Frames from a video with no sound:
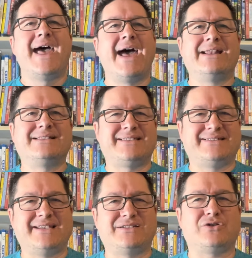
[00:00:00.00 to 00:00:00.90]
And it's the
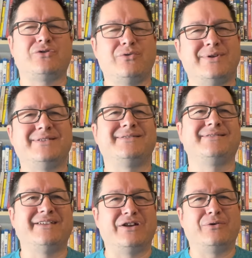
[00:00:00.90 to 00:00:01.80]
sister who is,
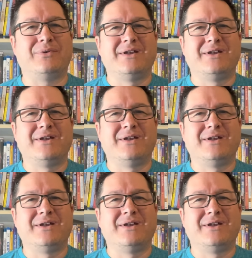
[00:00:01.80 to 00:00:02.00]
you know,